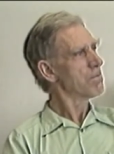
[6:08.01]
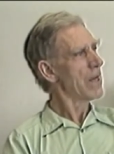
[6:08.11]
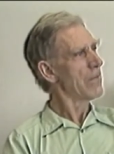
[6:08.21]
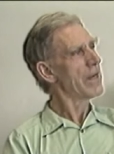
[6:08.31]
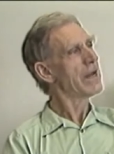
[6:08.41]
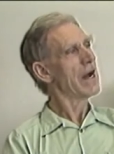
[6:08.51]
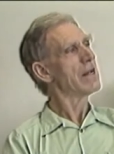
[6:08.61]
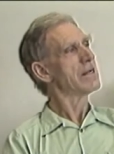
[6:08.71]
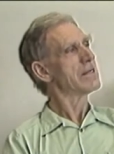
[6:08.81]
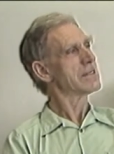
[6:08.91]
and then
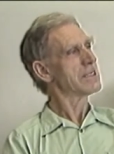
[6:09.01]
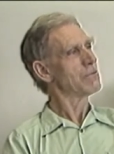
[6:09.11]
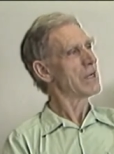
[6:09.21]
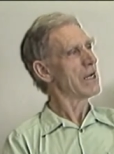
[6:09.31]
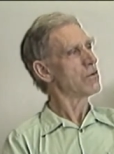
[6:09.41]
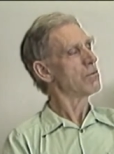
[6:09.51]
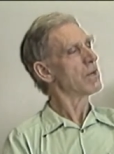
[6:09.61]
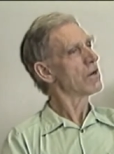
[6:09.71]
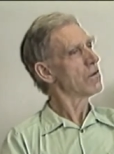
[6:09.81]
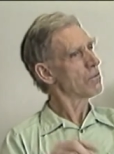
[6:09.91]
I'll see what I'll do
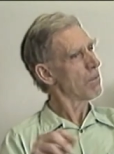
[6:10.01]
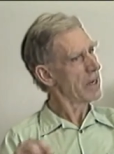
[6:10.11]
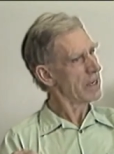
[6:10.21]
because my